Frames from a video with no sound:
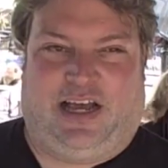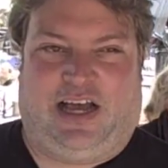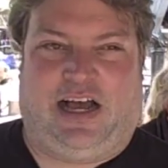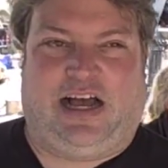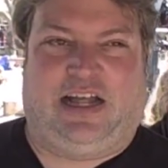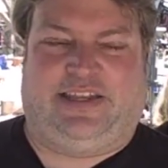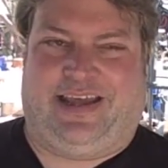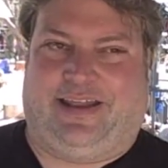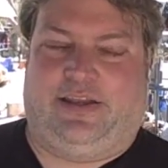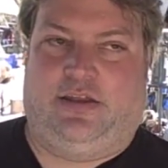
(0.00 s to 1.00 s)
Uh,
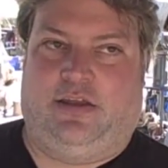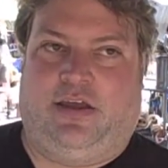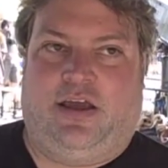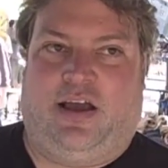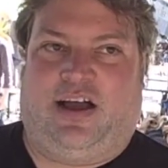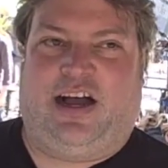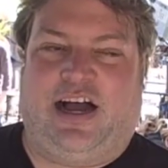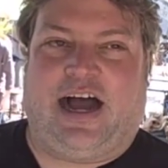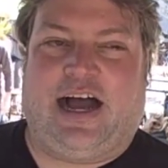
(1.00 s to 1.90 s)
dead. Uh,